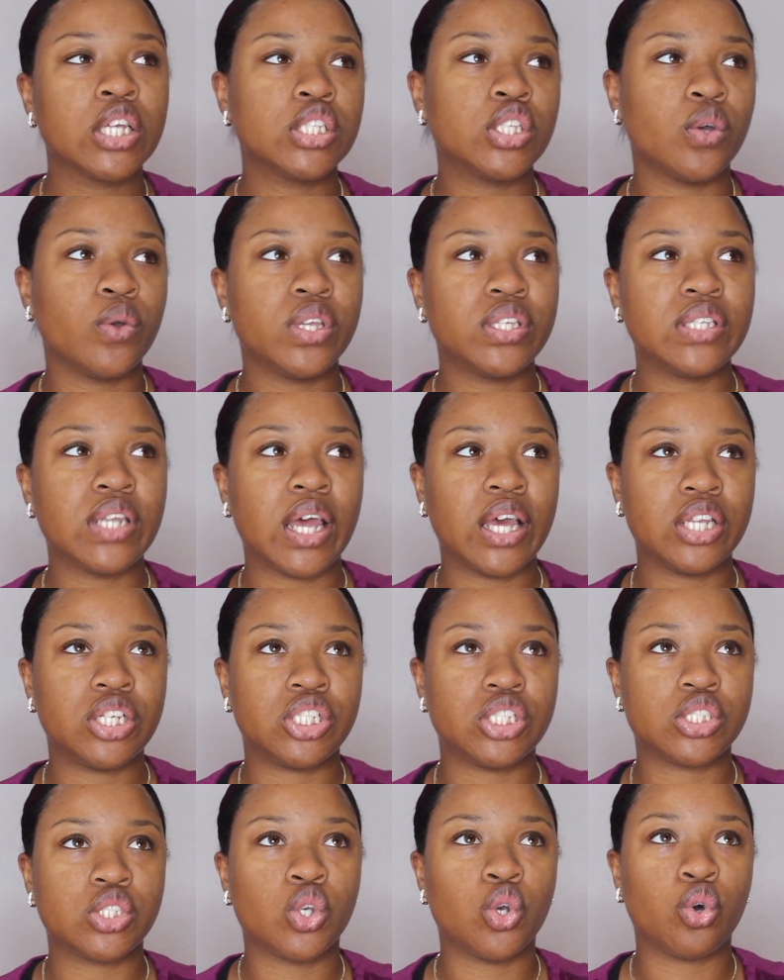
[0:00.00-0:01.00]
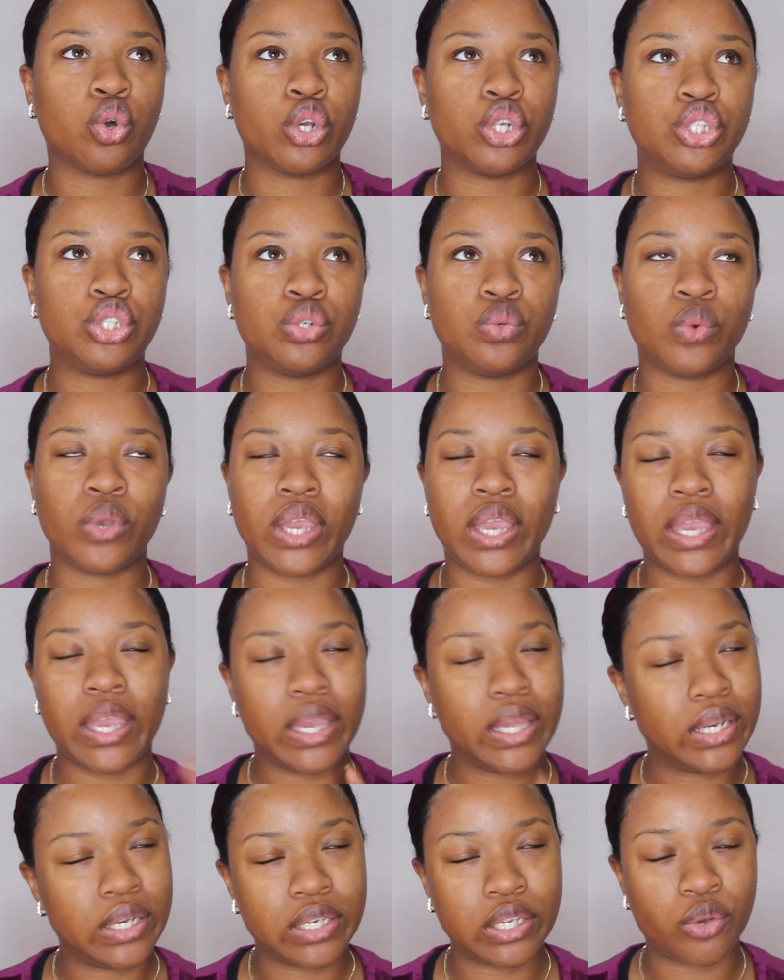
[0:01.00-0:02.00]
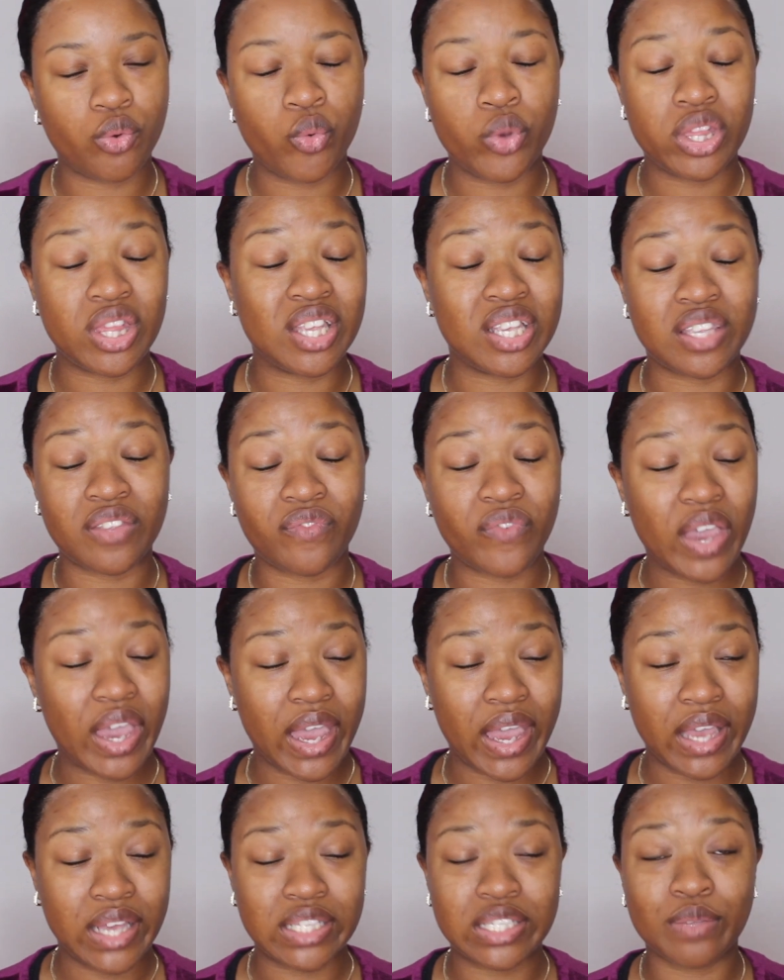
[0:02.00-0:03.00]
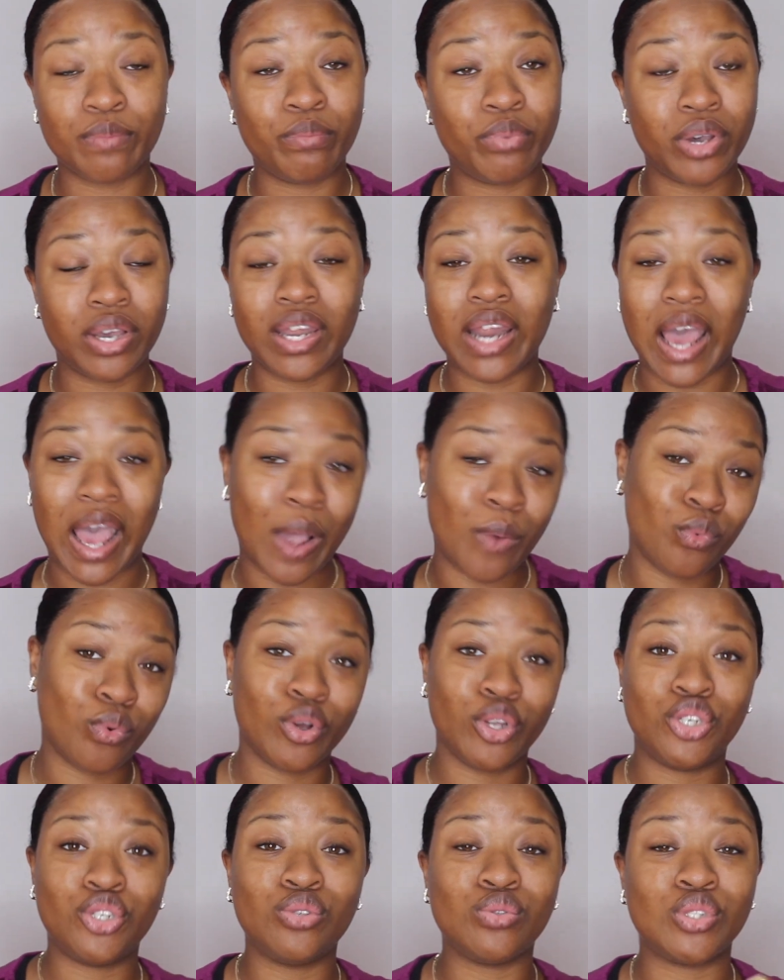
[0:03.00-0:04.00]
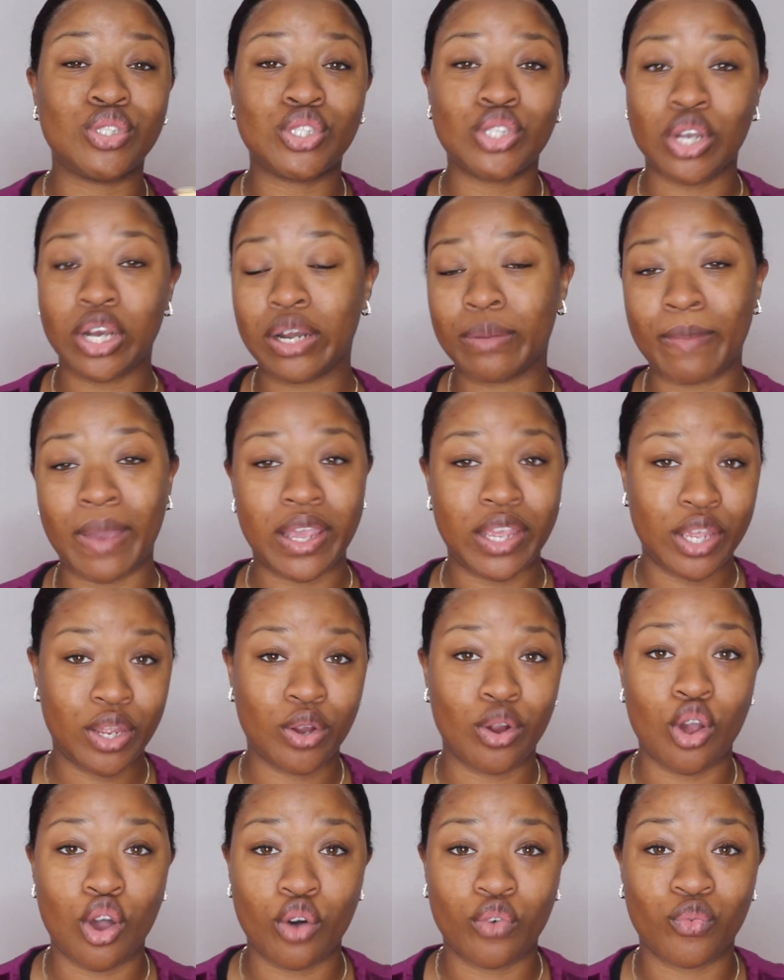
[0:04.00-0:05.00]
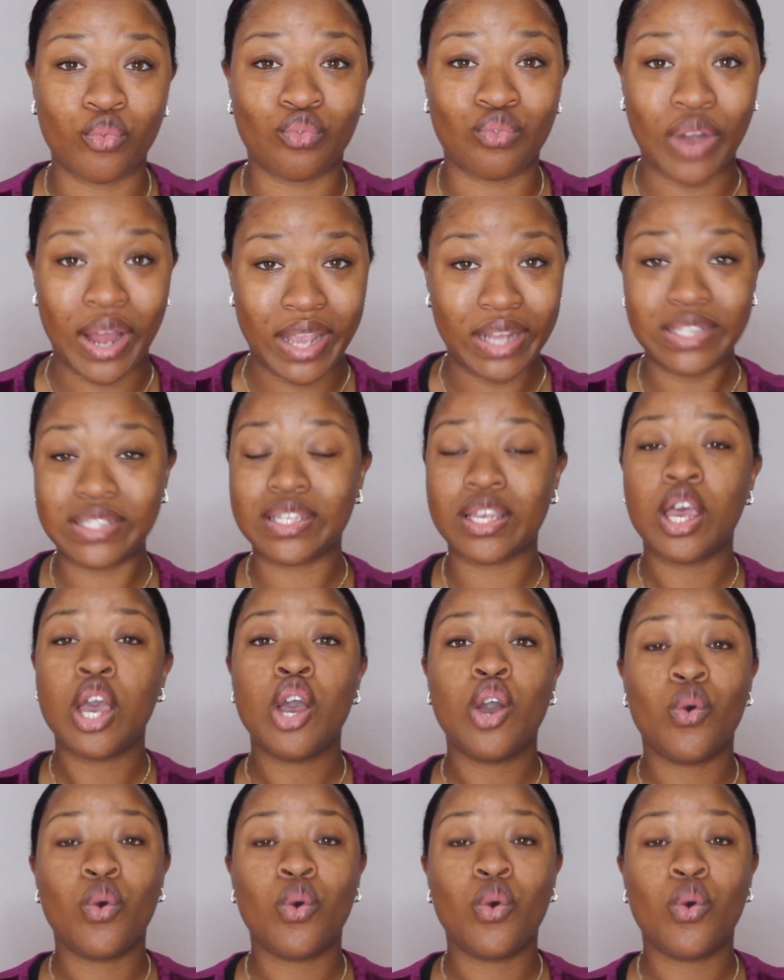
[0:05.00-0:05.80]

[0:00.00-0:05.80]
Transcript: so it's not just going to end with this fast but I want to start my year off right